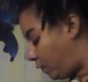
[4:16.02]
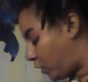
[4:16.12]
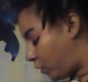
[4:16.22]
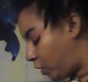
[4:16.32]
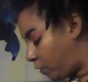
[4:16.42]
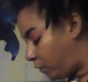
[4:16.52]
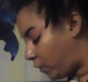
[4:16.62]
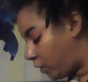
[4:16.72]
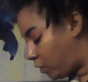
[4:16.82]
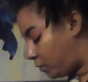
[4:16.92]
Virgo.
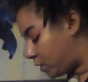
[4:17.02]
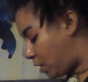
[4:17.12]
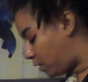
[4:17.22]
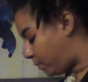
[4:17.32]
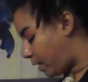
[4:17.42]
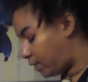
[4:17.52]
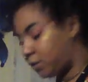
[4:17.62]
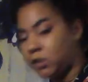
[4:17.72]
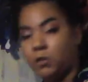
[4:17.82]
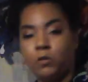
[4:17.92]
Virgo is all about
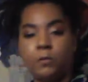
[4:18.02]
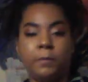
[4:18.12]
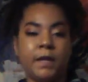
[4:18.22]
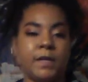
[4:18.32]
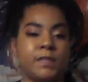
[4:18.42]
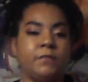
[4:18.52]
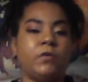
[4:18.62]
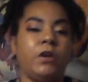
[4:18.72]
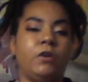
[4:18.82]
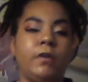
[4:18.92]
the solar plex.
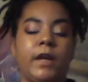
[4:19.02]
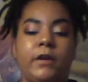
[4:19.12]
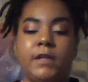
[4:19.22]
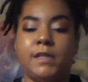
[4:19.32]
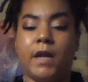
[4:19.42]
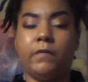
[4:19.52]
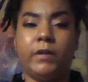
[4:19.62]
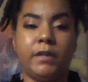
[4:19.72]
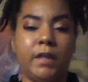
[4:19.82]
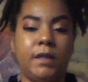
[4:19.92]
Virgo carries
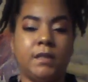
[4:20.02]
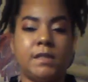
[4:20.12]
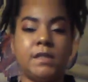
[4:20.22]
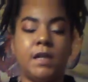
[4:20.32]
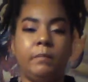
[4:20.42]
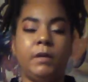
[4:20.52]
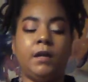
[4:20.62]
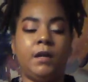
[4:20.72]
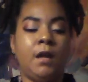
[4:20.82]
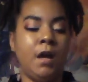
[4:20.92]
everything in the stomach.